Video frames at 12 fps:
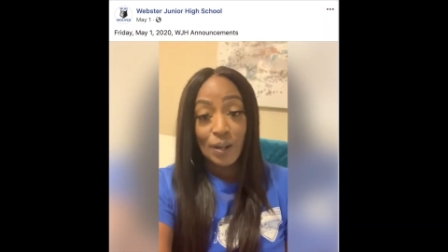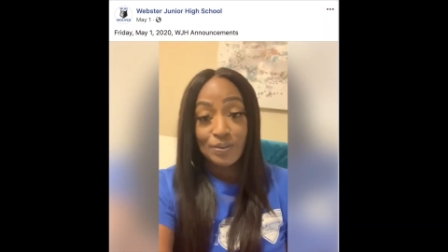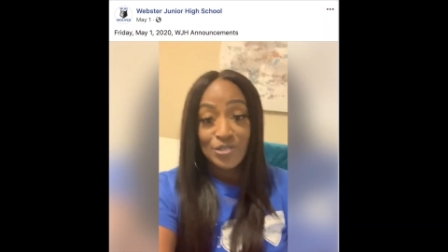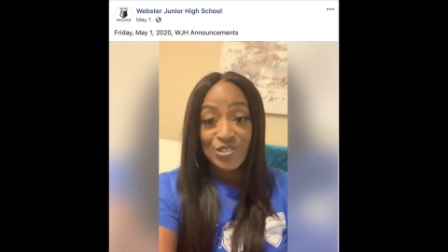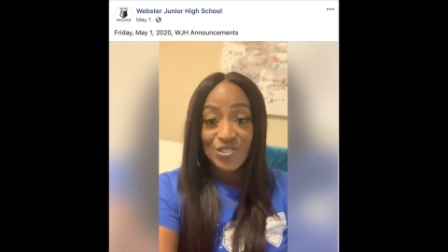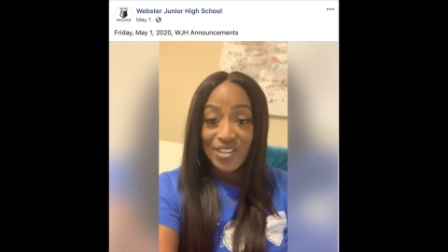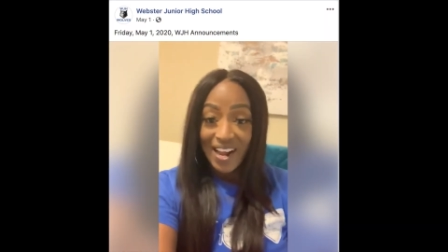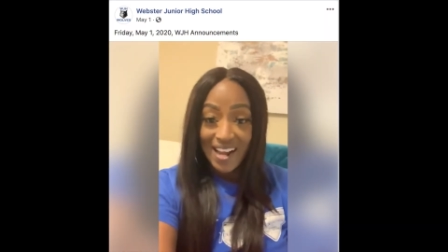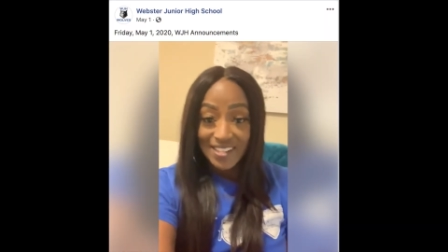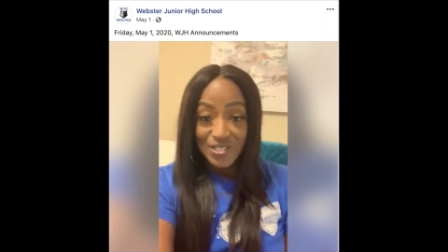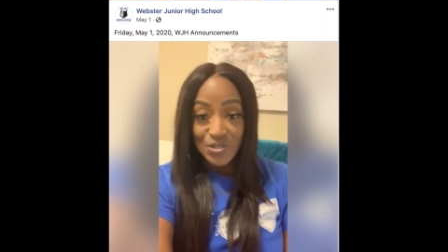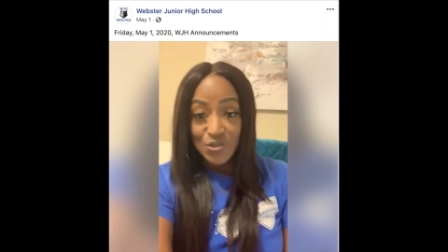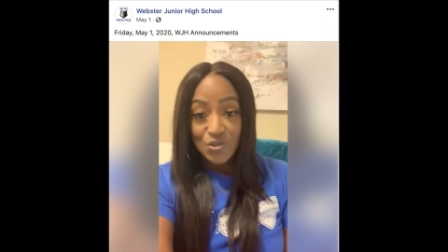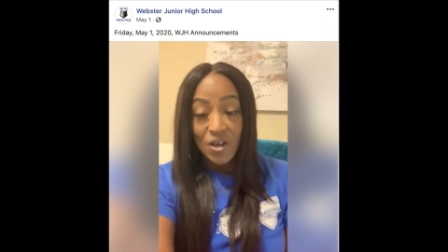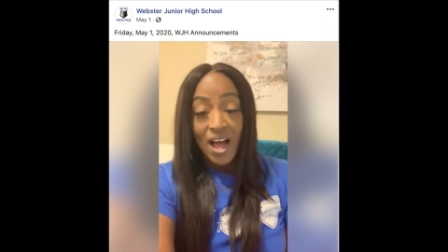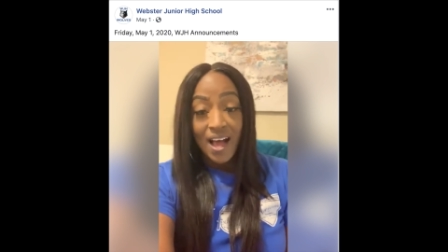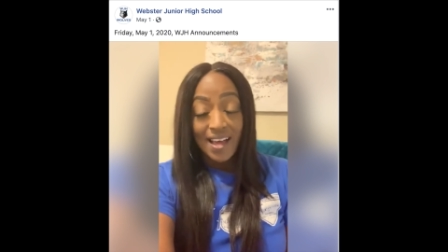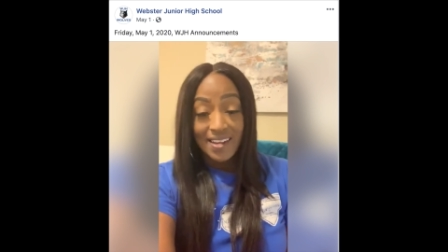faces
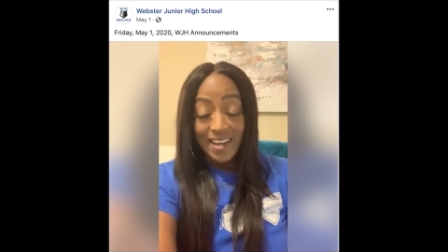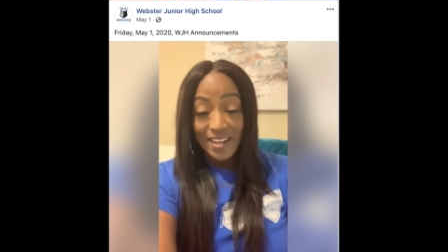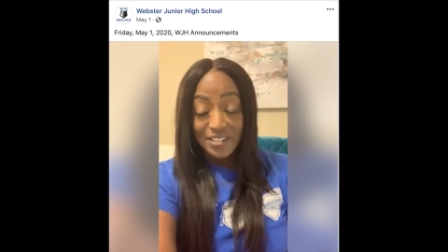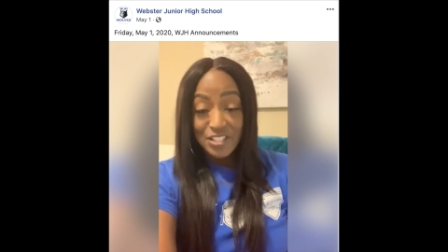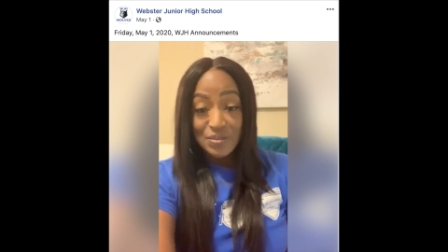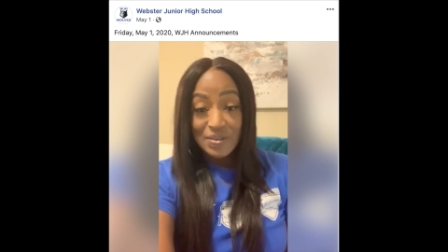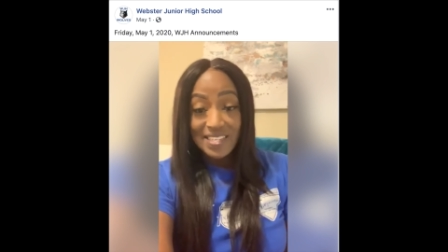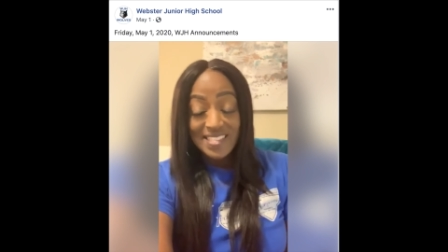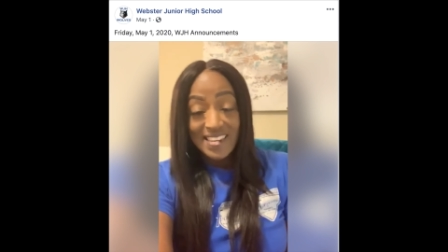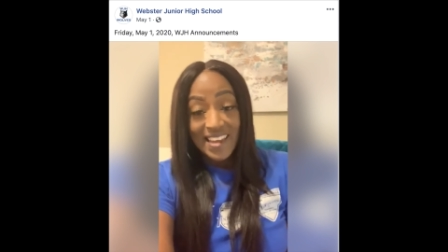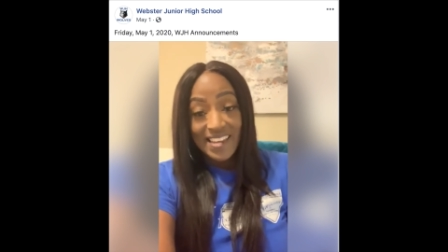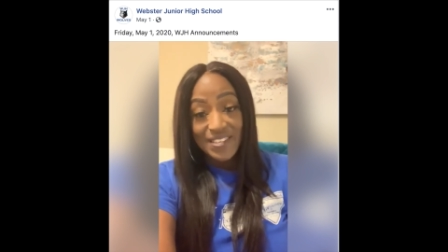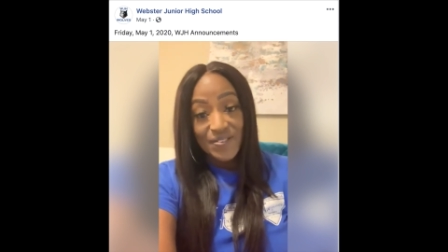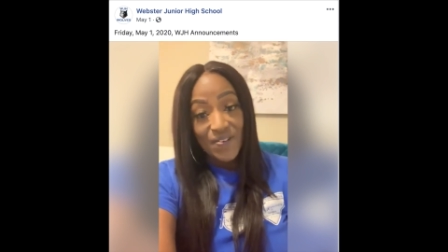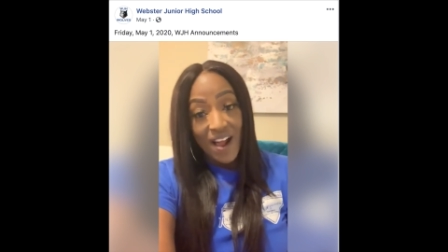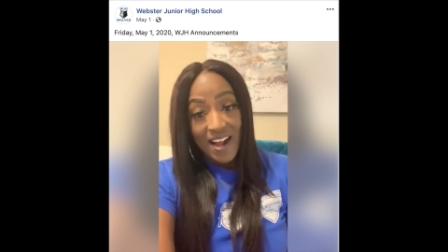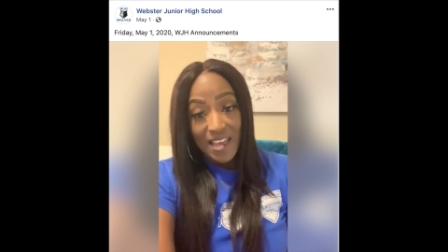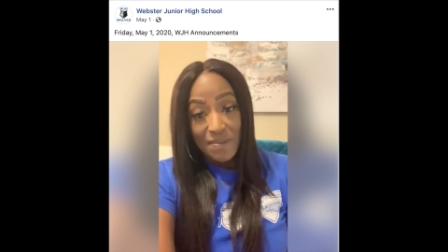and have students know
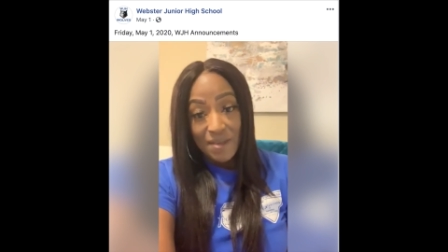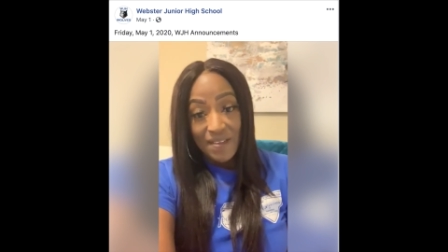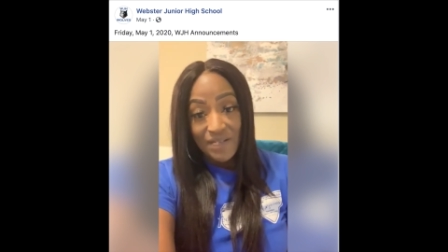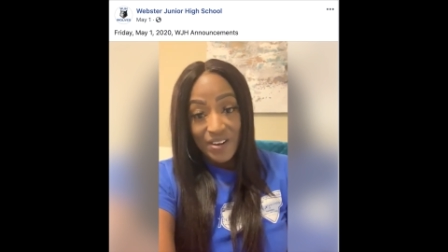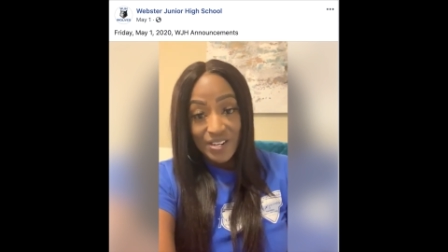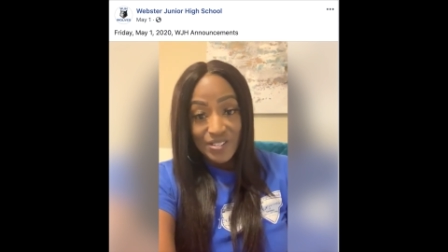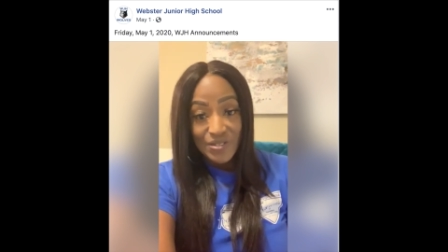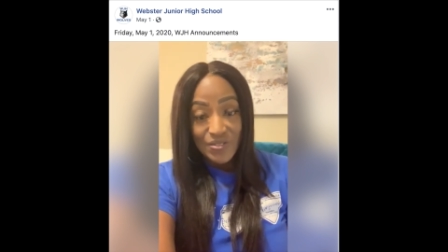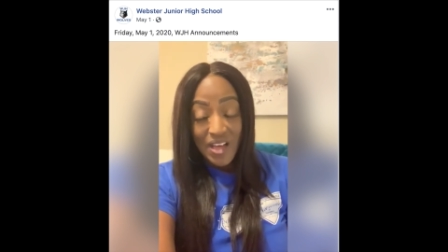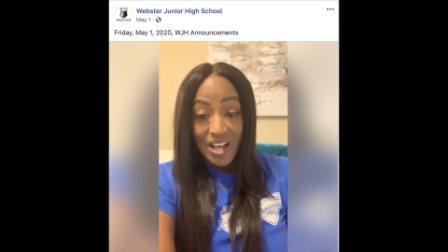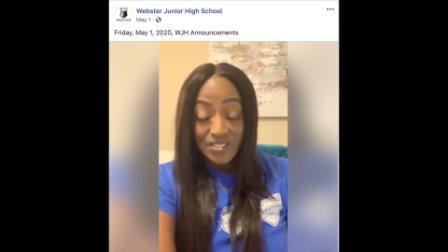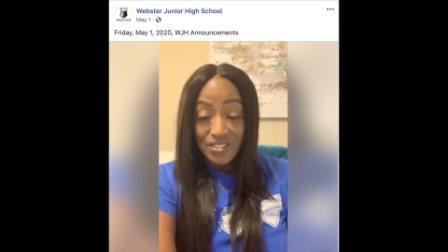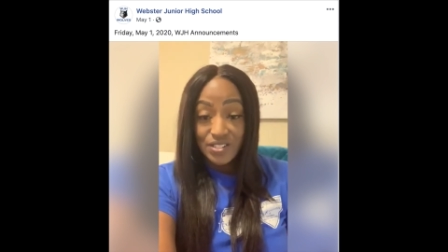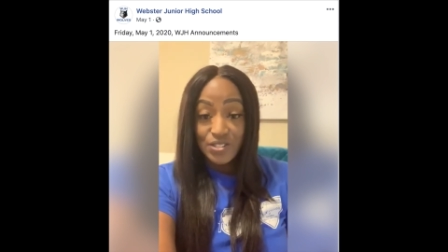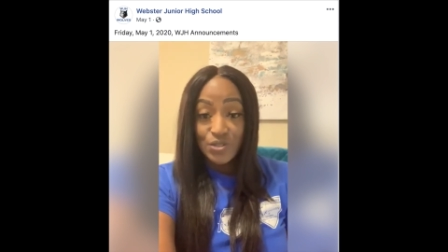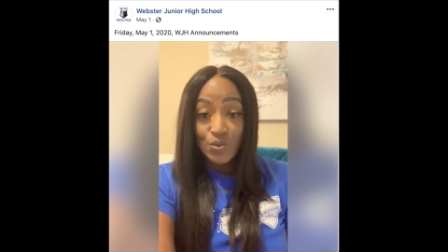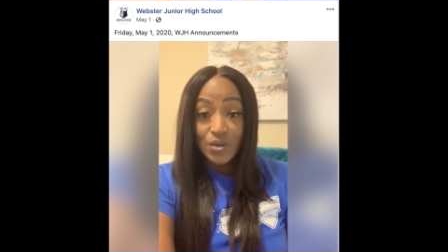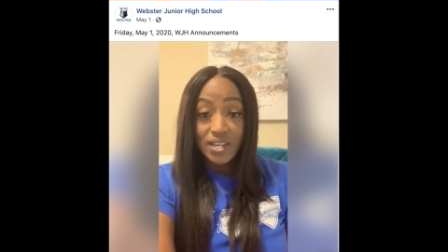that their
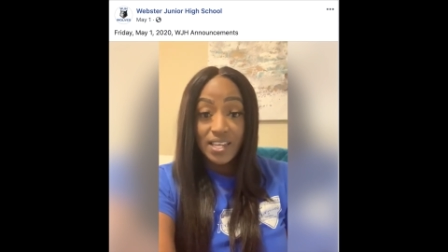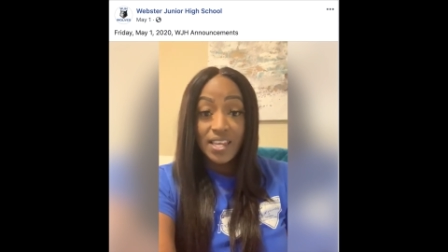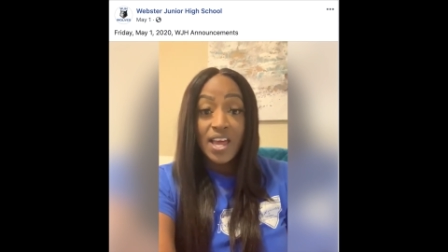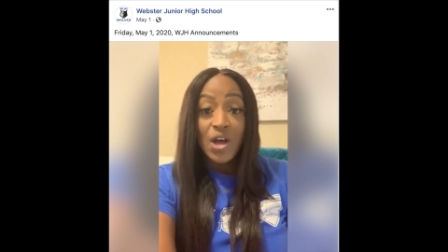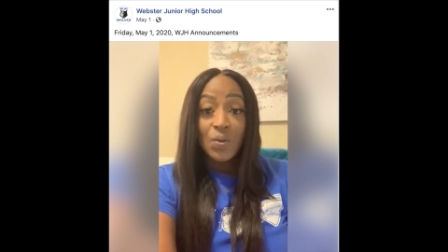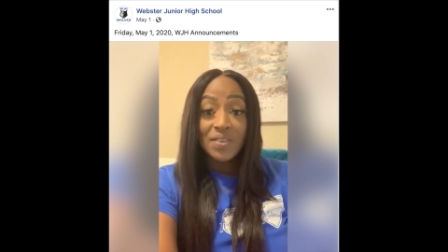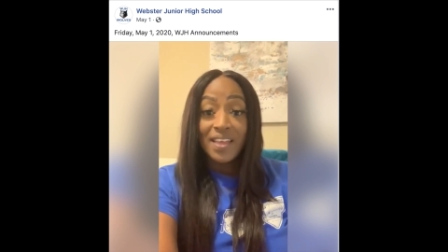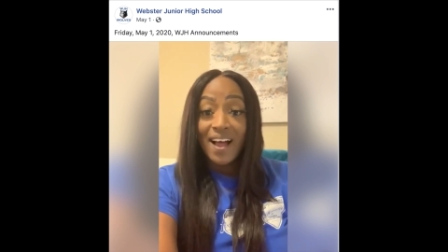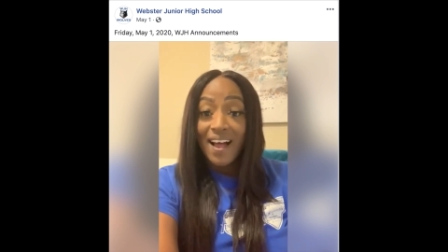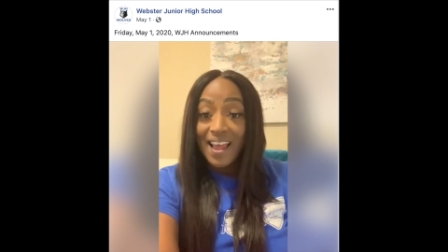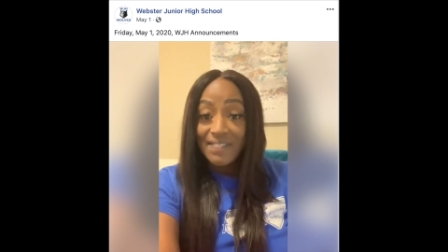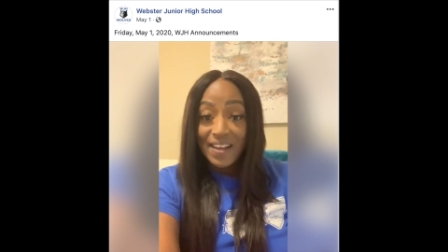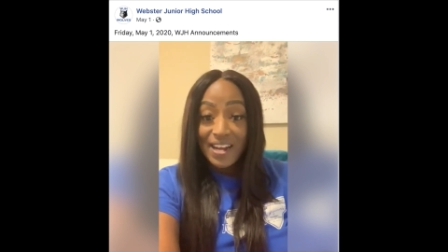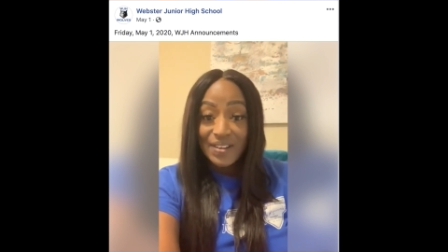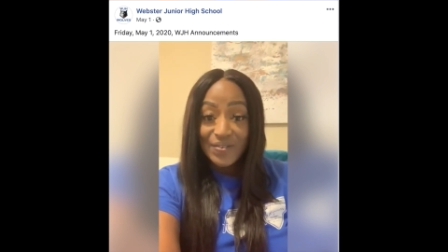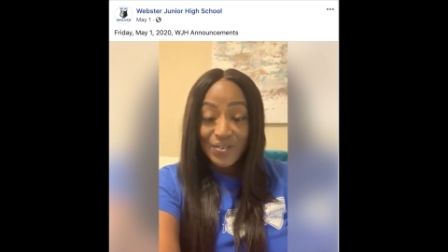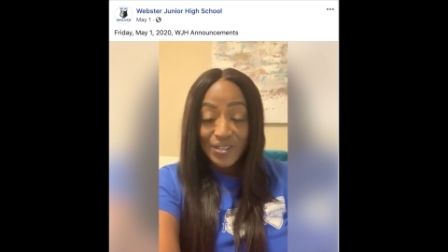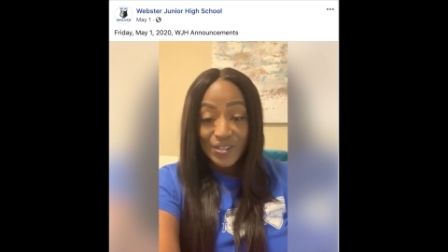teachers still
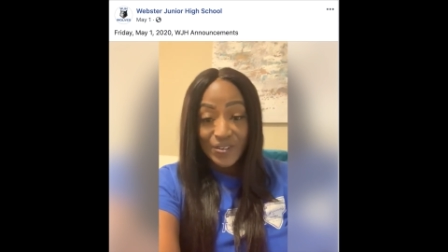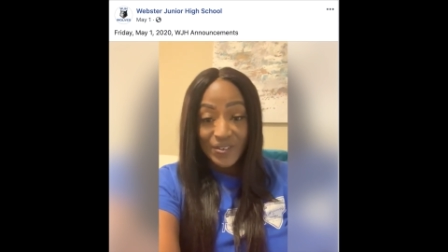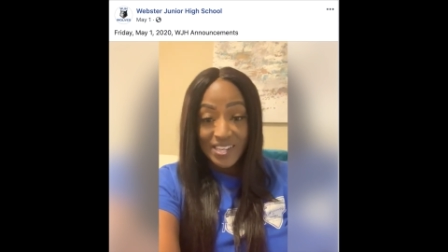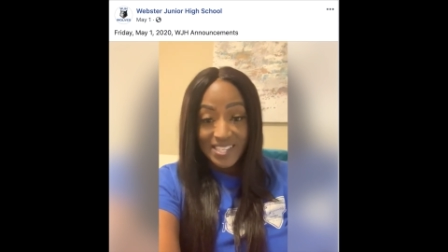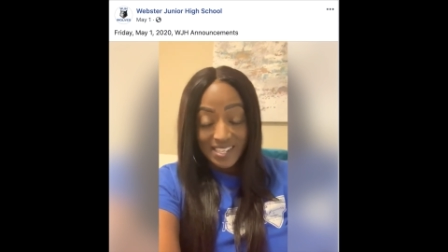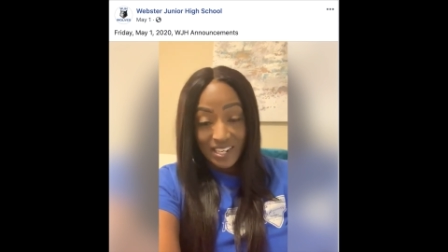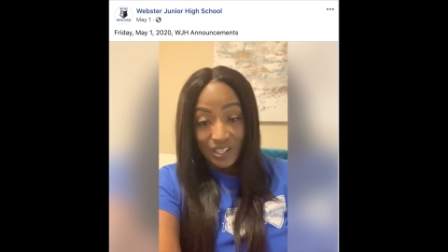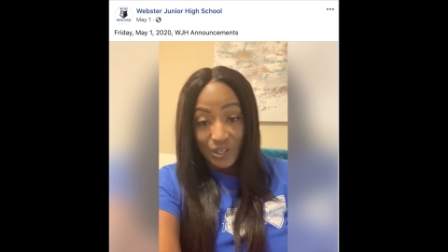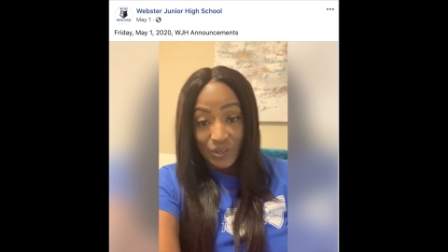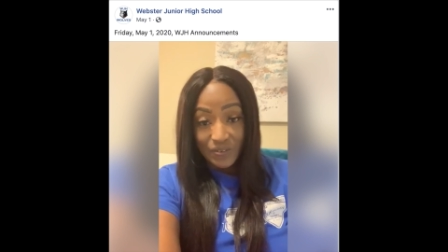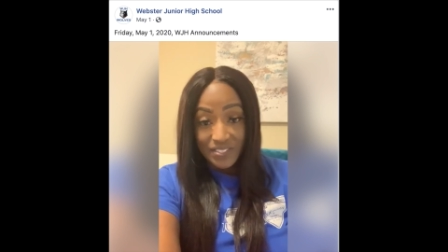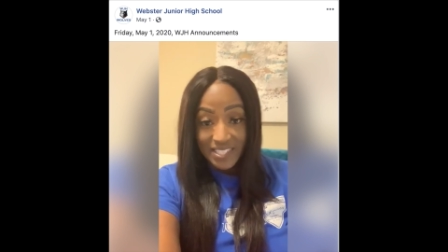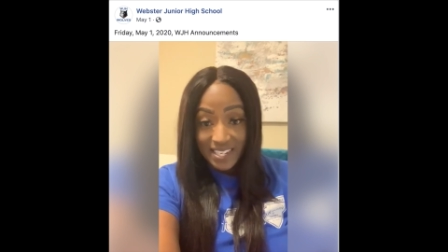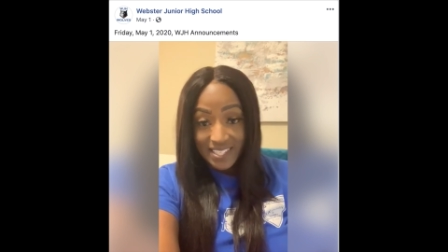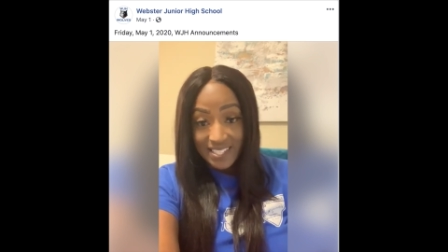cared and thought about them.